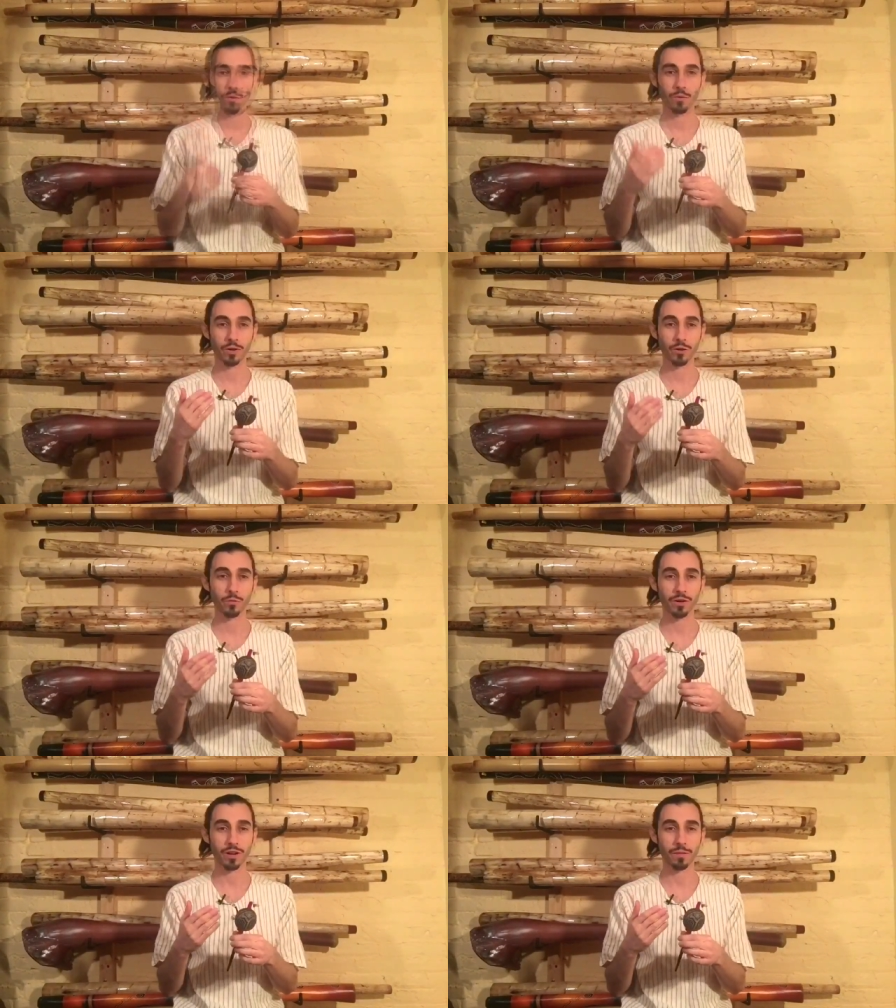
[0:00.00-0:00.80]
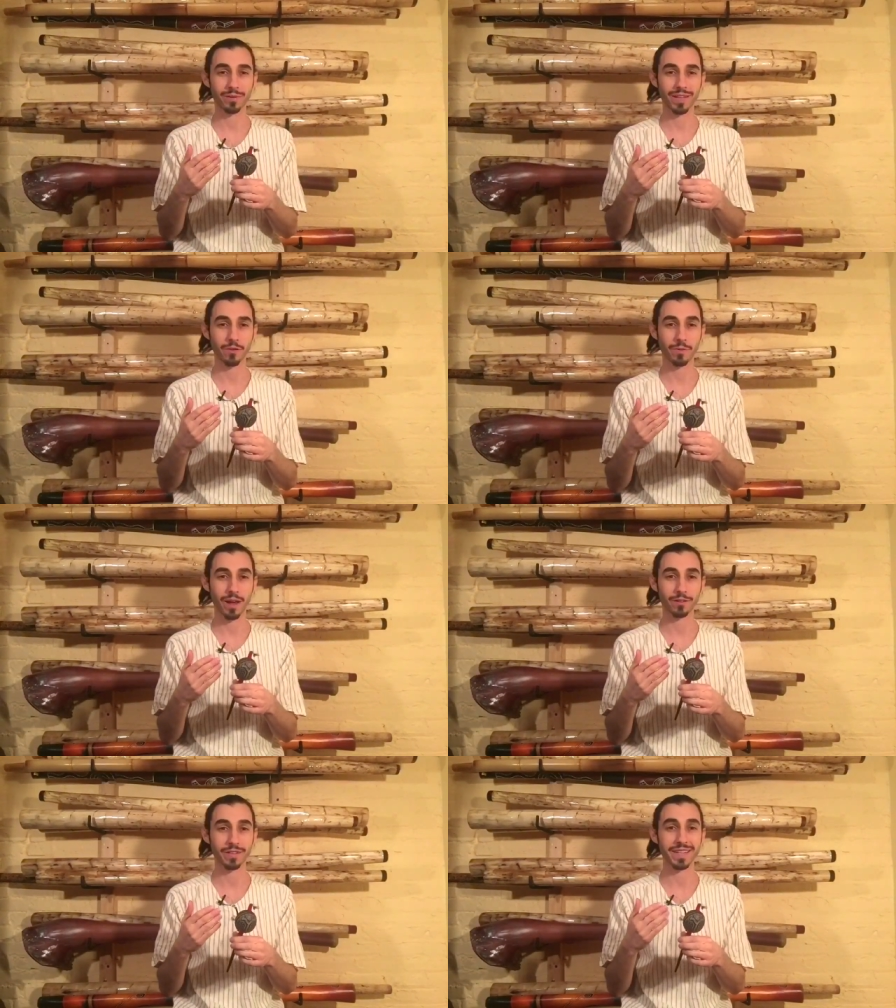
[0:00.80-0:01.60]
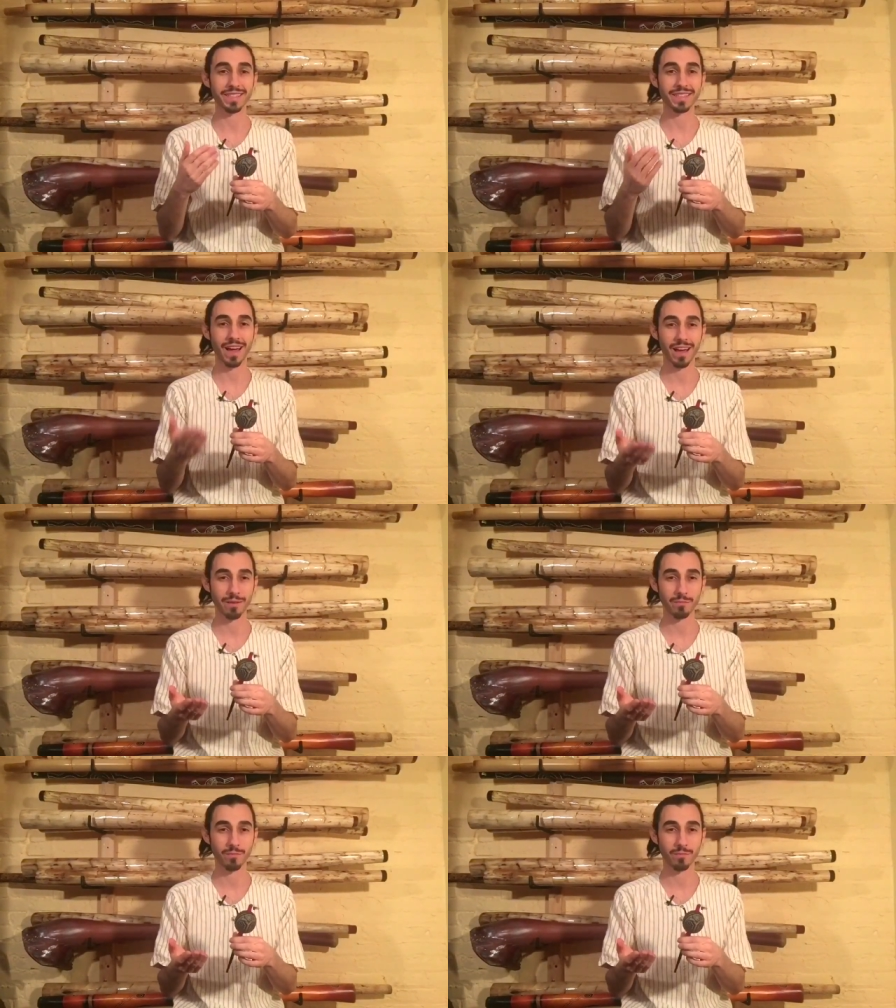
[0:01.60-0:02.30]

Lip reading: We're going to work on playing the rattle in time